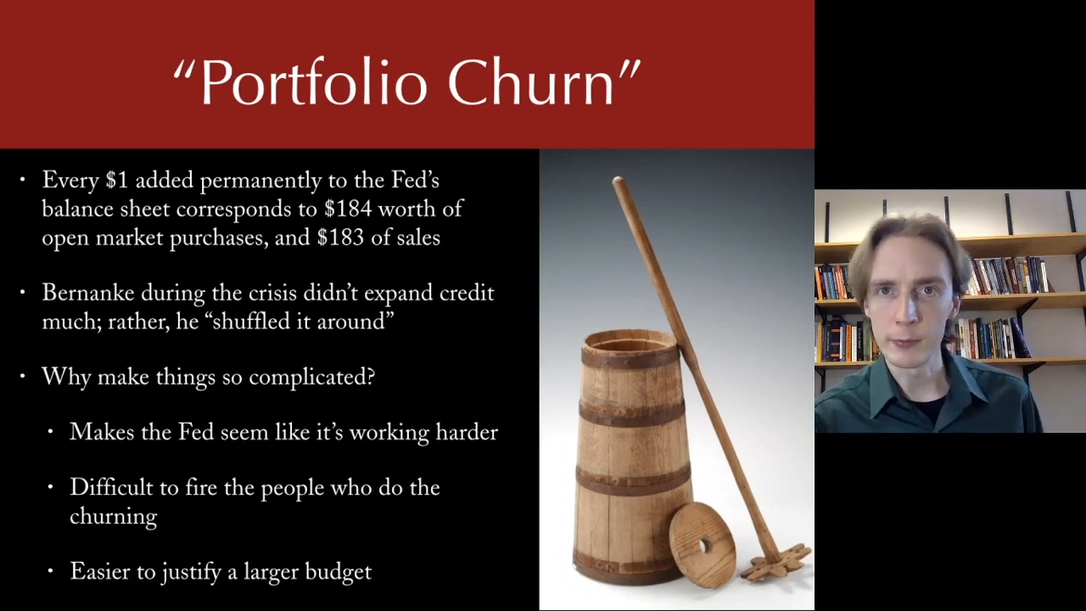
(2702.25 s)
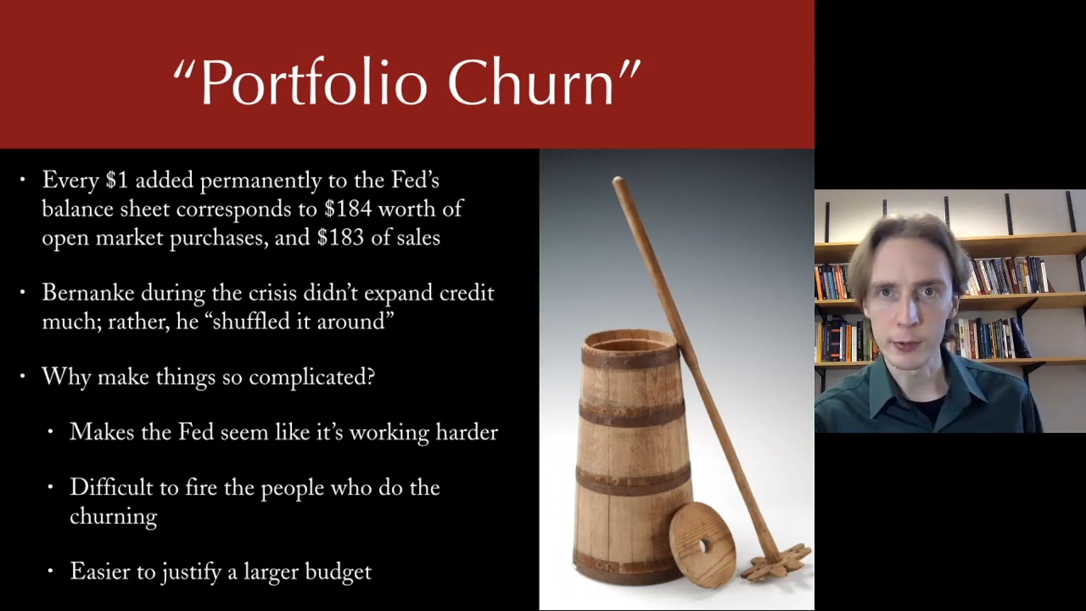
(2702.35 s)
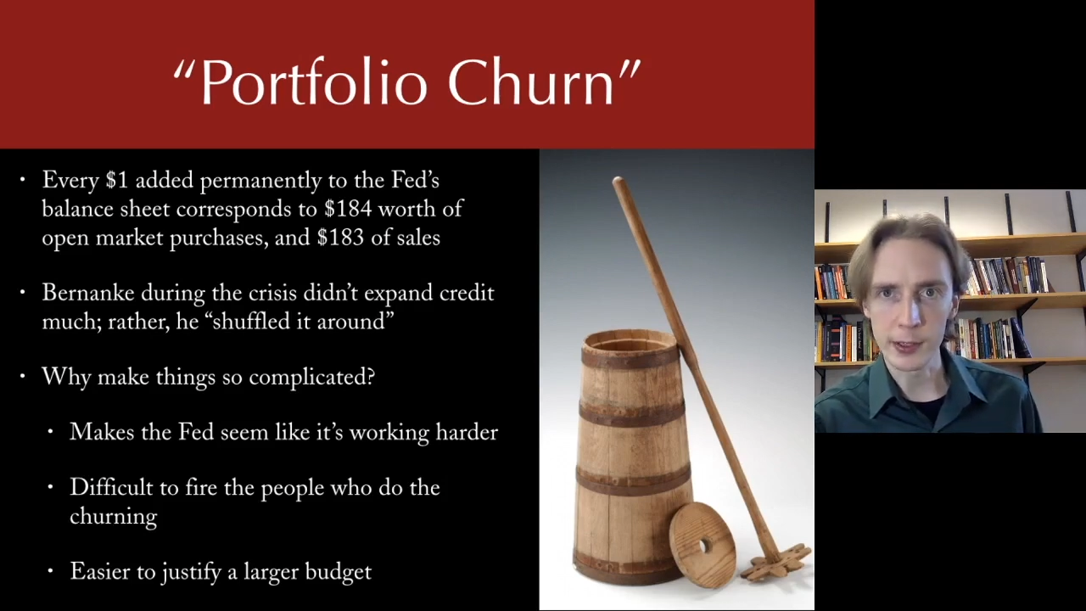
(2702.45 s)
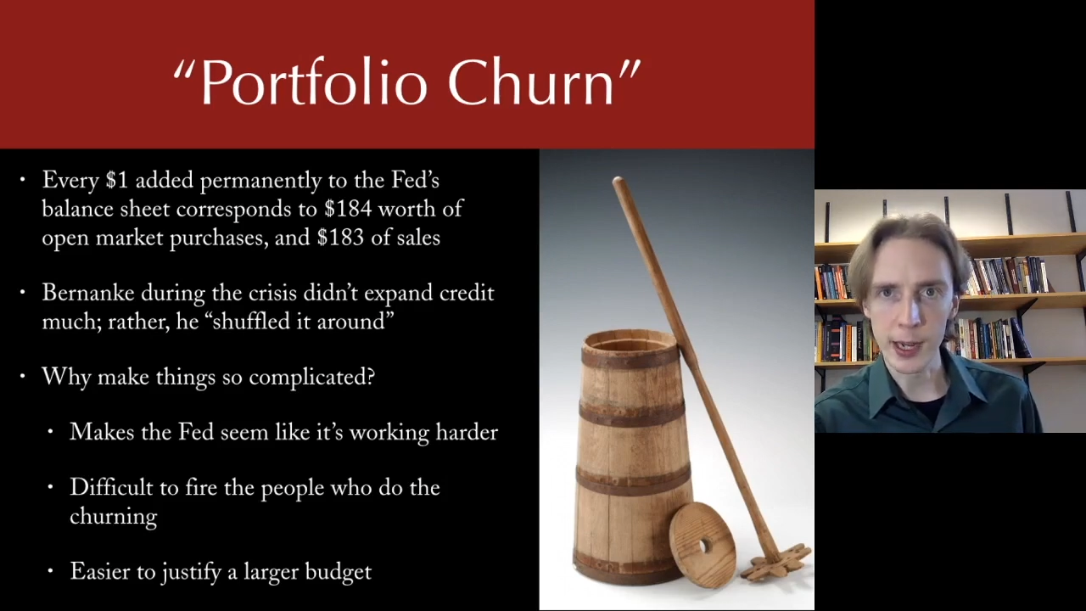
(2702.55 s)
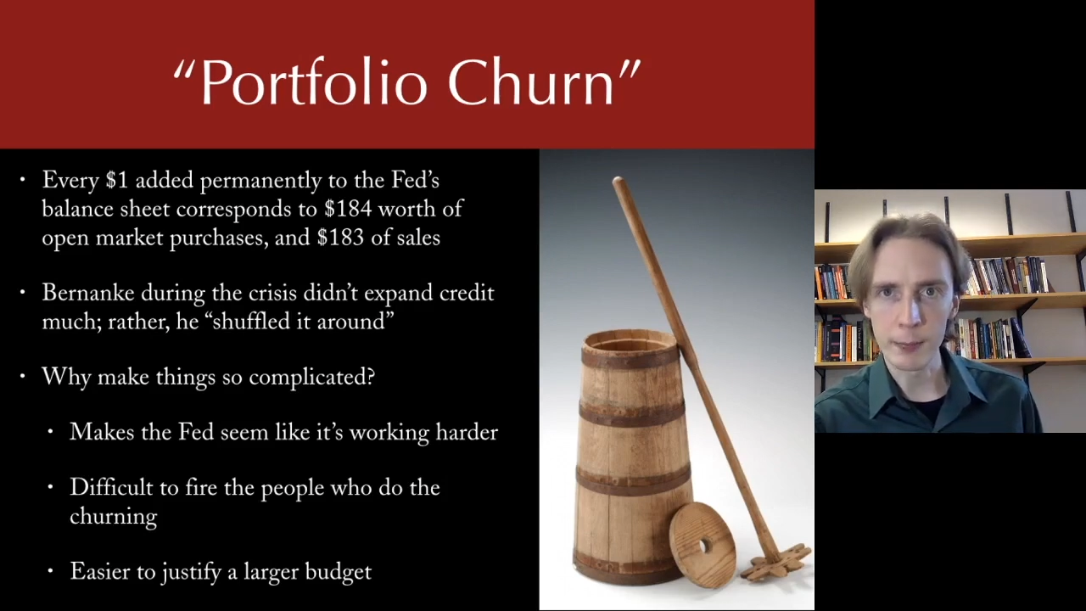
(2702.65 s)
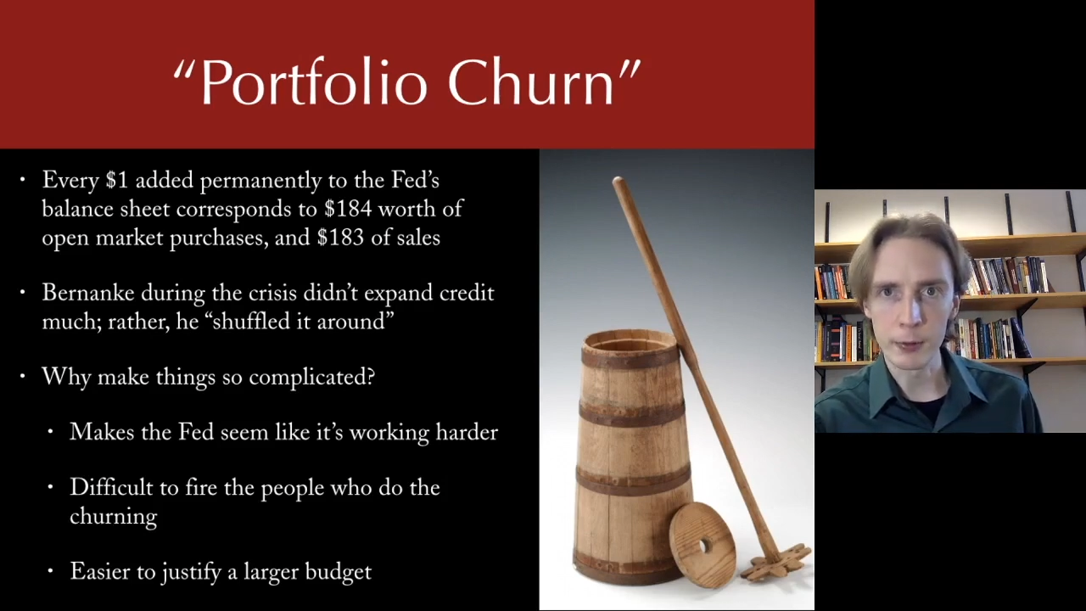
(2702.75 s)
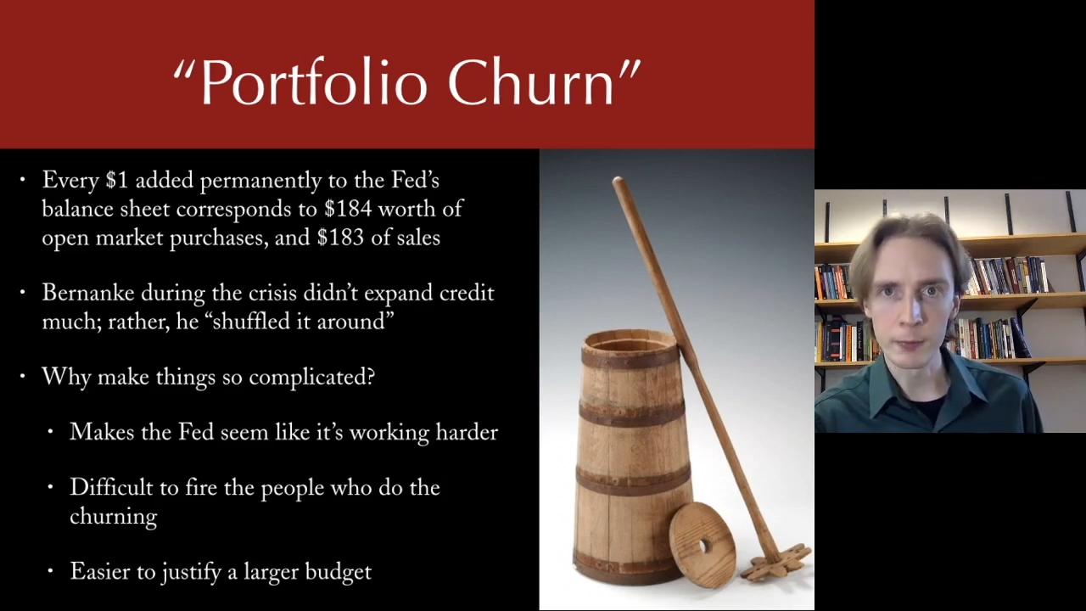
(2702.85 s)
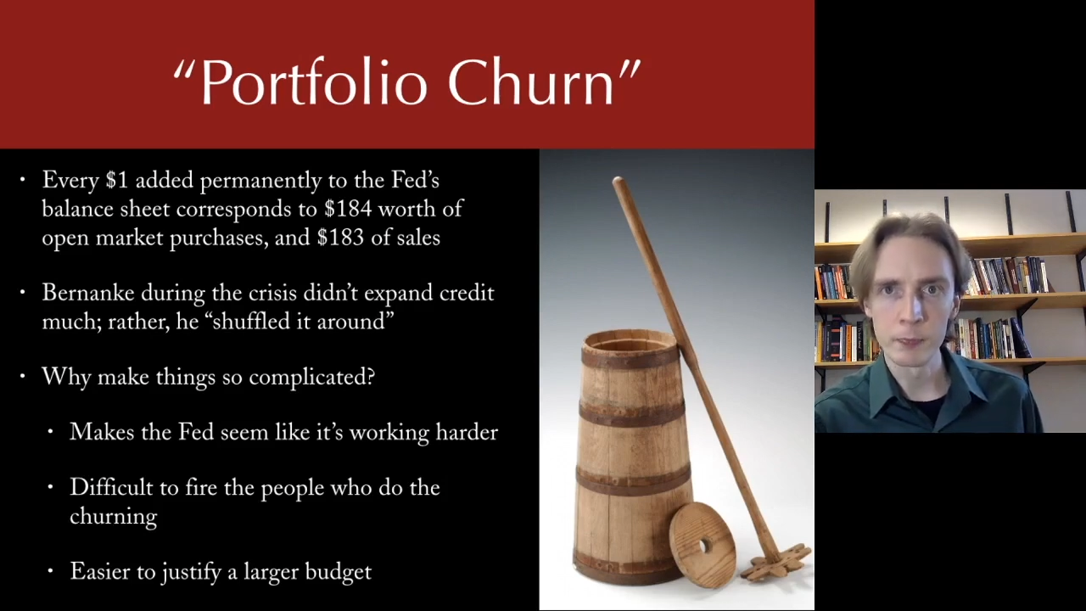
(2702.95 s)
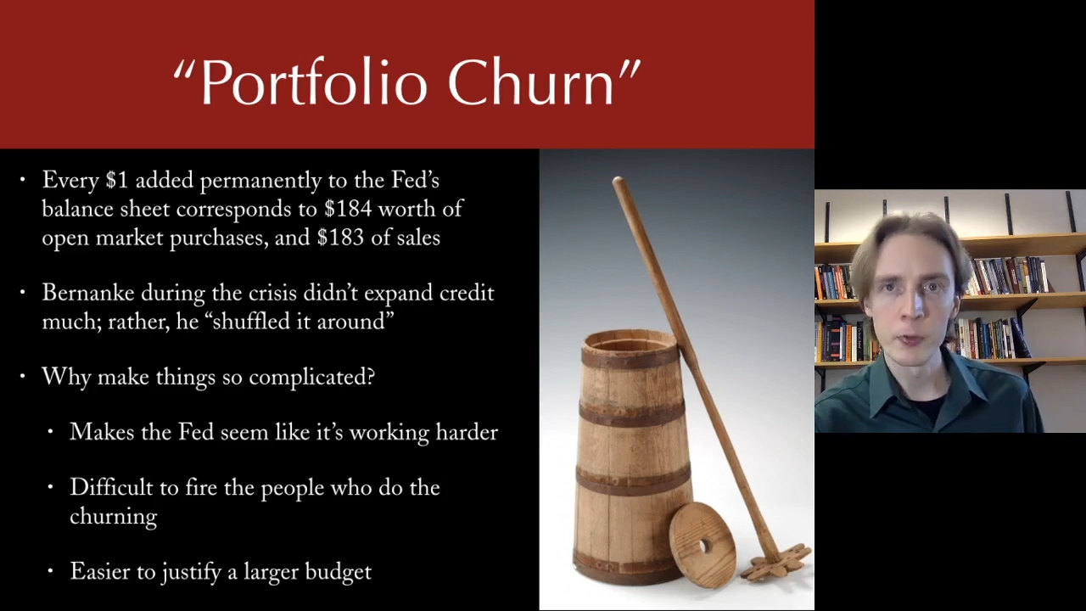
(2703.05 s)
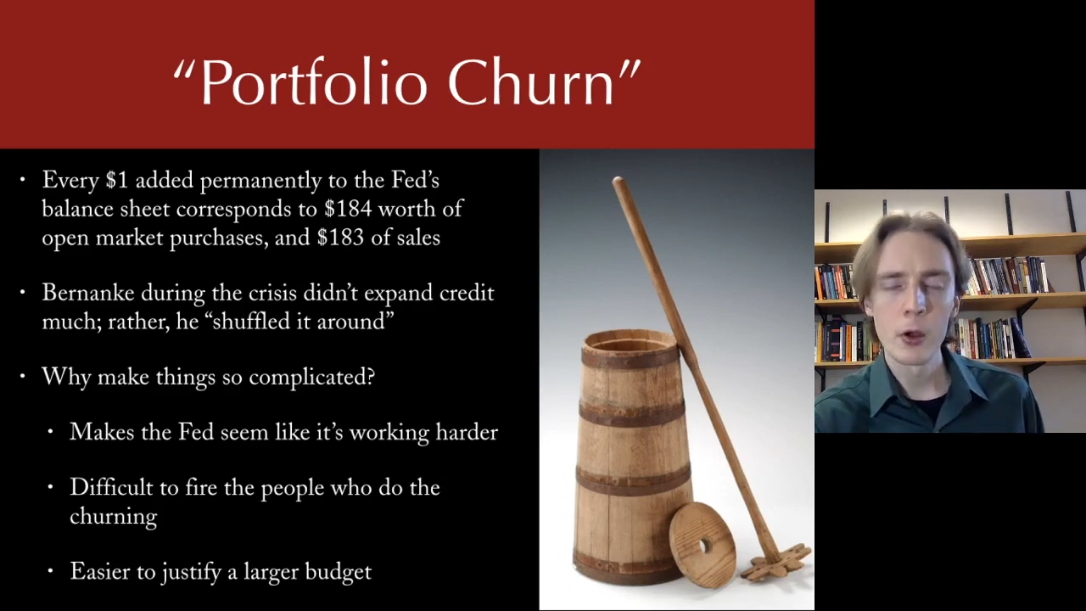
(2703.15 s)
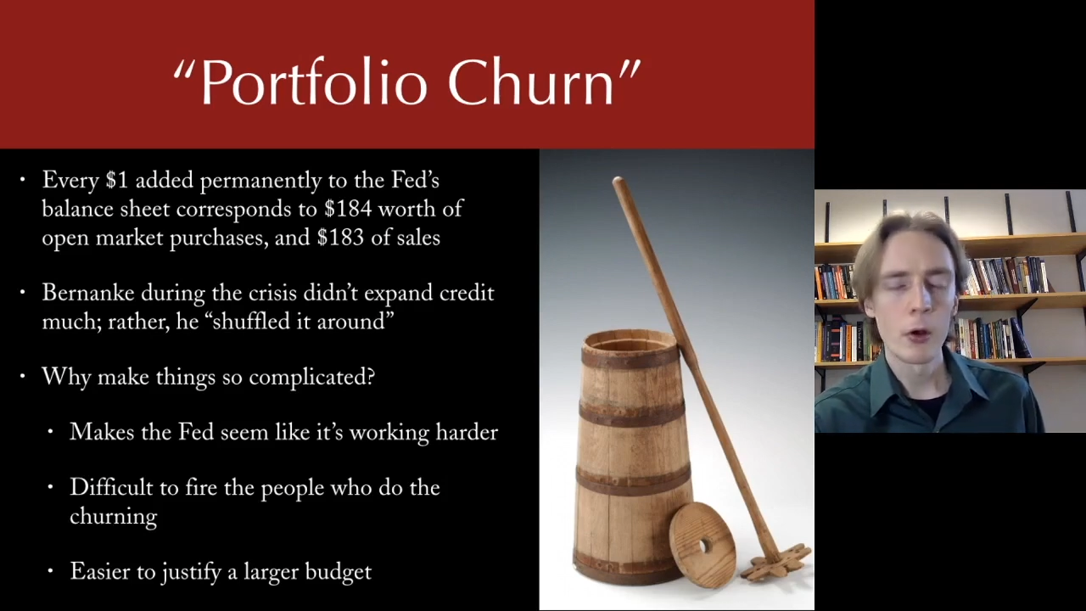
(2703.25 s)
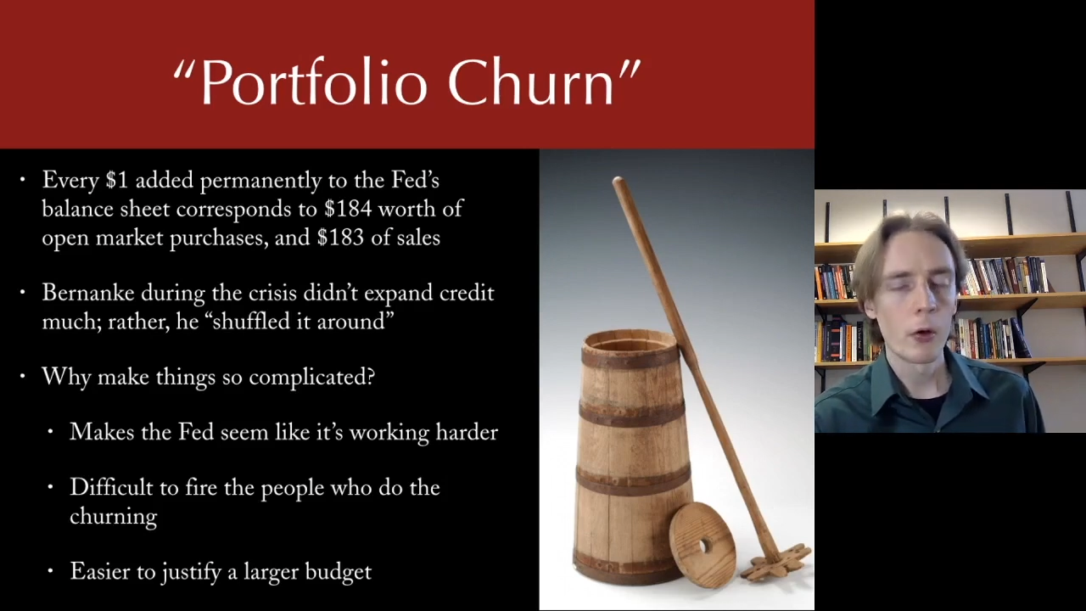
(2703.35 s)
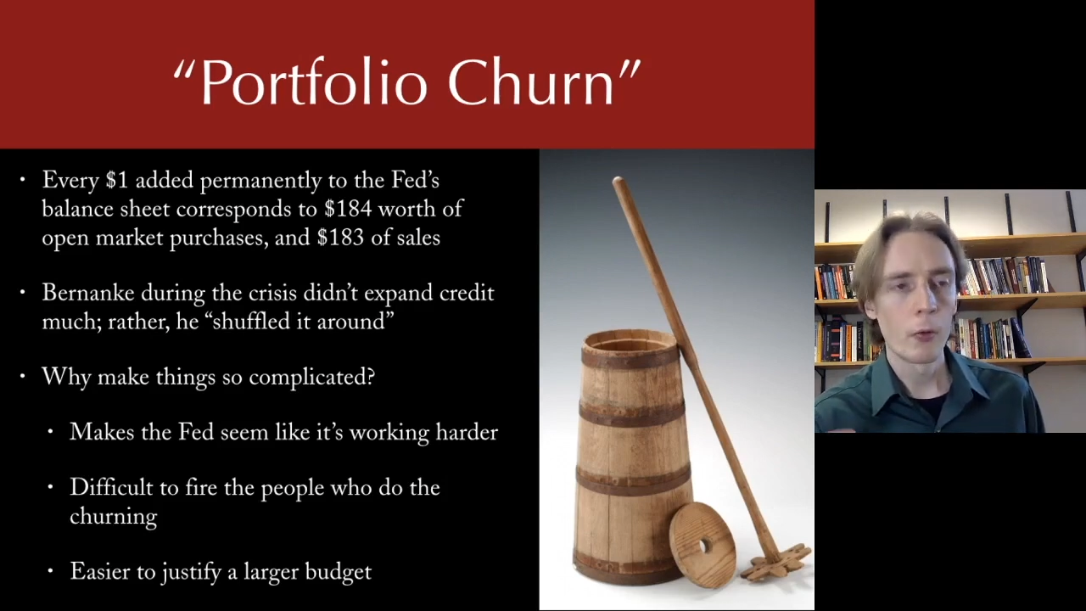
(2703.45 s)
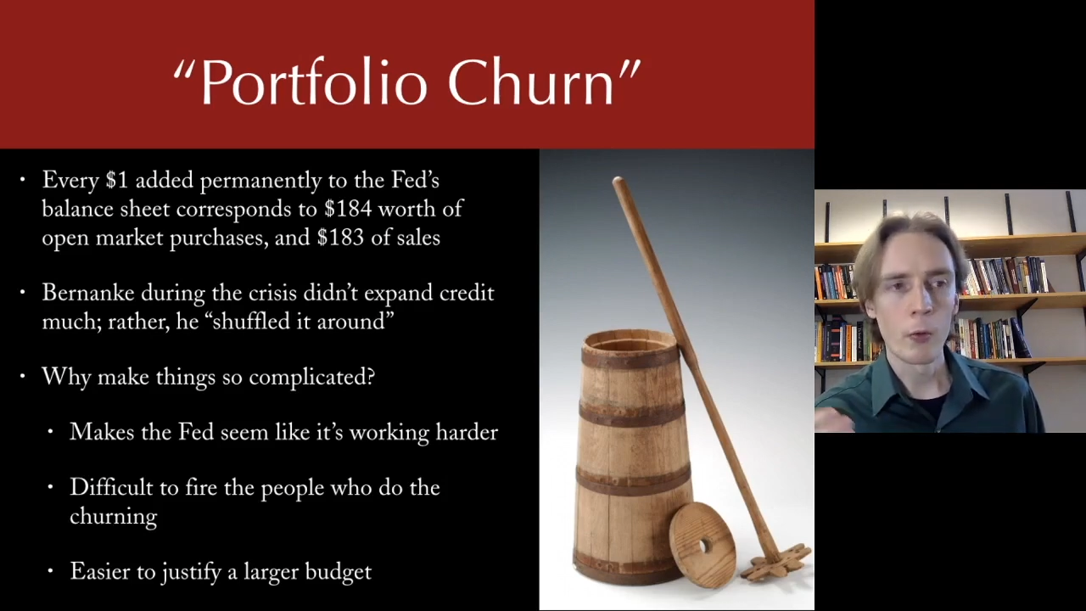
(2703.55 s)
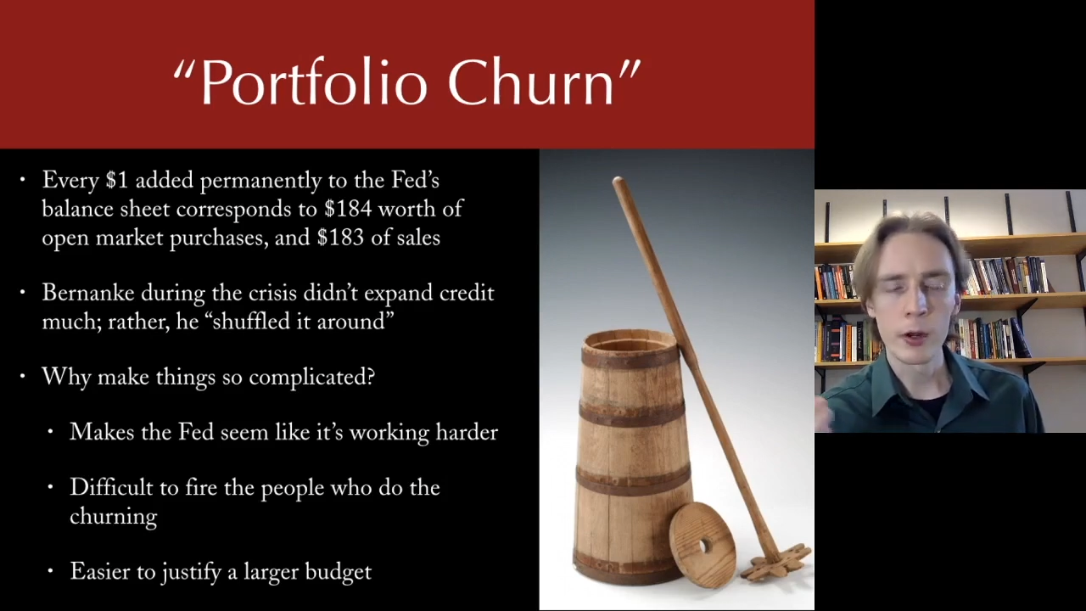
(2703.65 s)
for example,
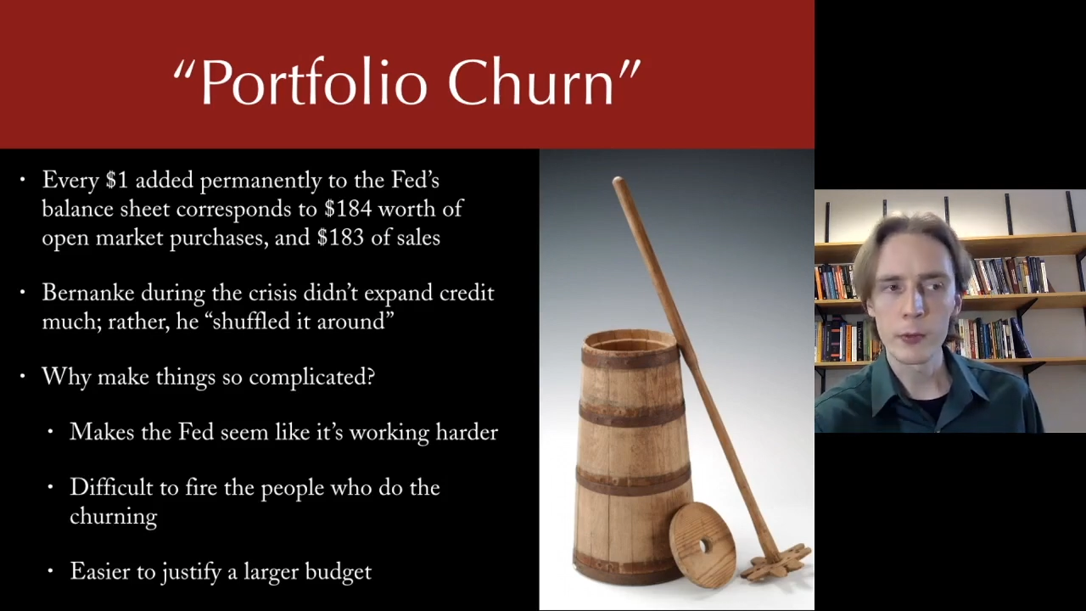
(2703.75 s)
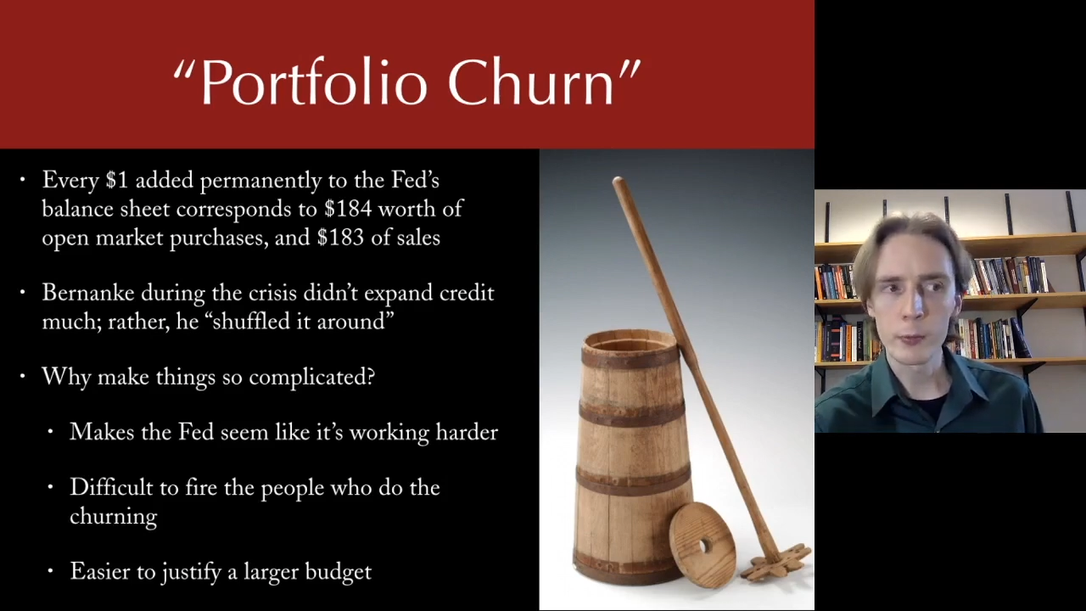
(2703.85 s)
one of the